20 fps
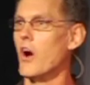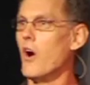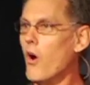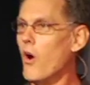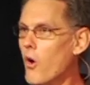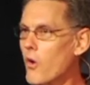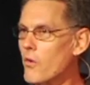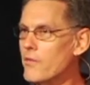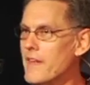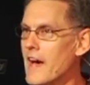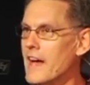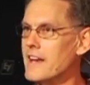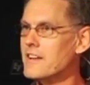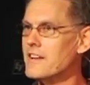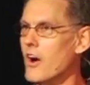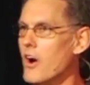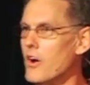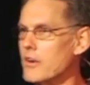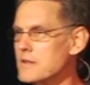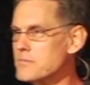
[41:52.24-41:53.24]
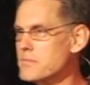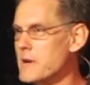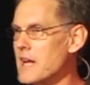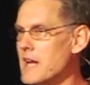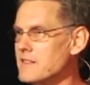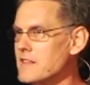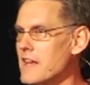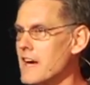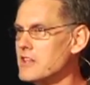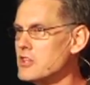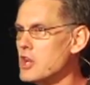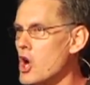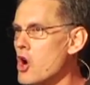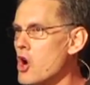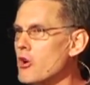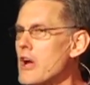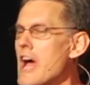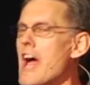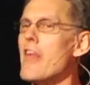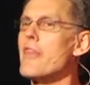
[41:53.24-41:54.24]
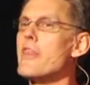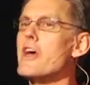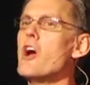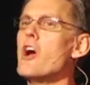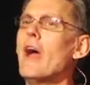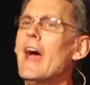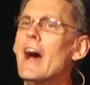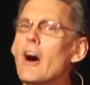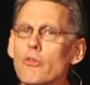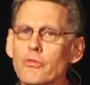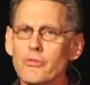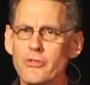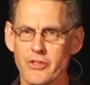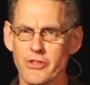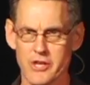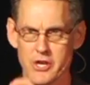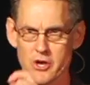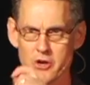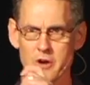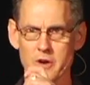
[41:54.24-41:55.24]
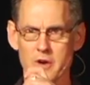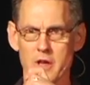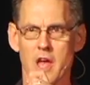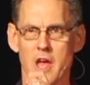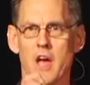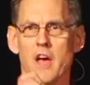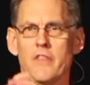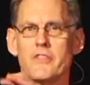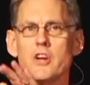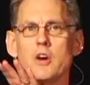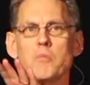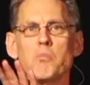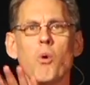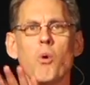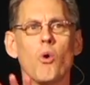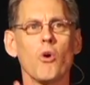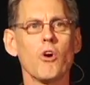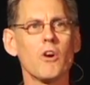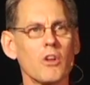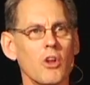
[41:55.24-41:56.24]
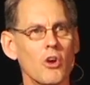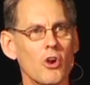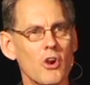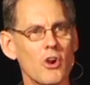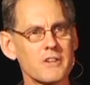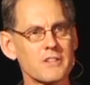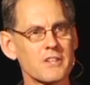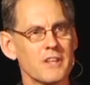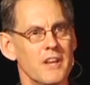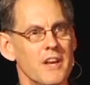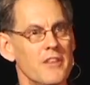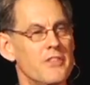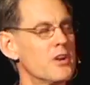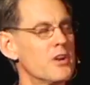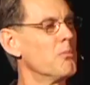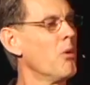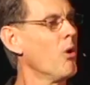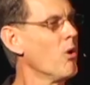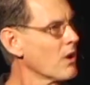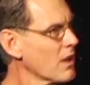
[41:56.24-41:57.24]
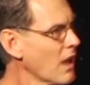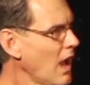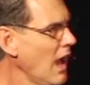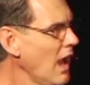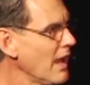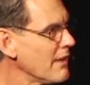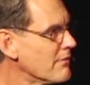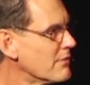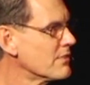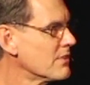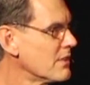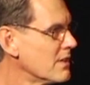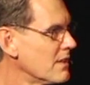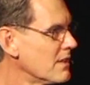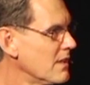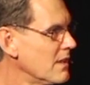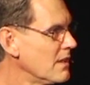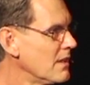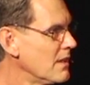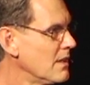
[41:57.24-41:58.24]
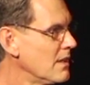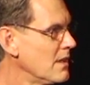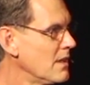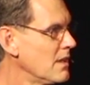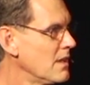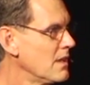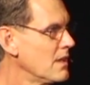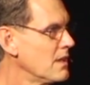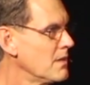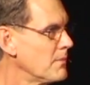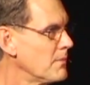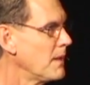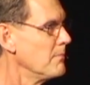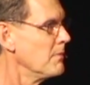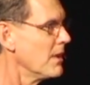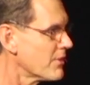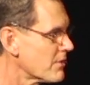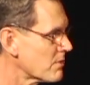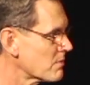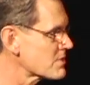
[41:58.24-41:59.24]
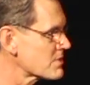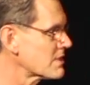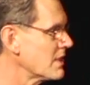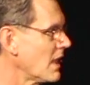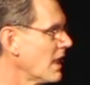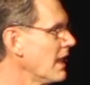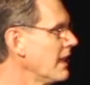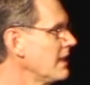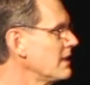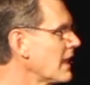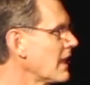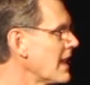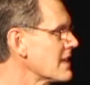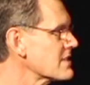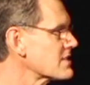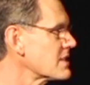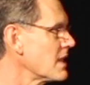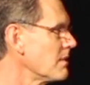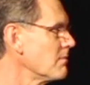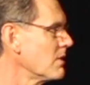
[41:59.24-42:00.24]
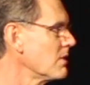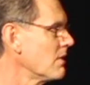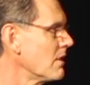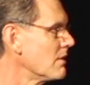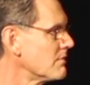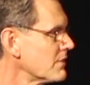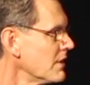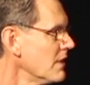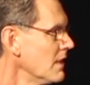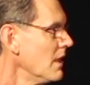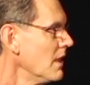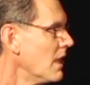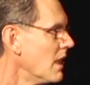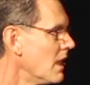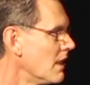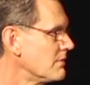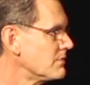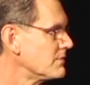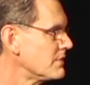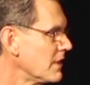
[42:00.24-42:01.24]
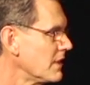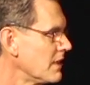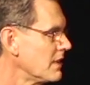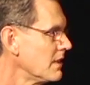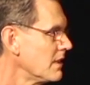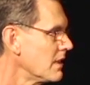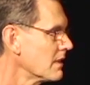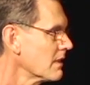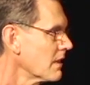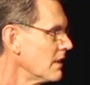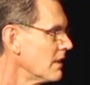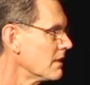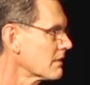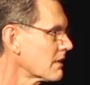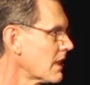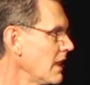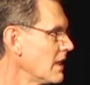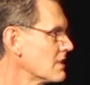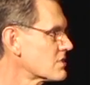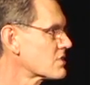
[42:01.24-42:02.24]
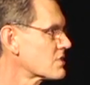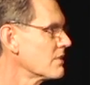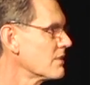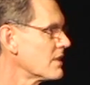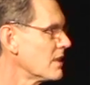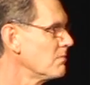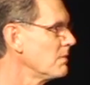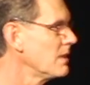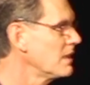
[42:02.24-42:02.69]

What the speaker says: hold that dog and pet that dog, they're healthier, they're more alert, they're more alive. My mother was dying last summer of a cancer that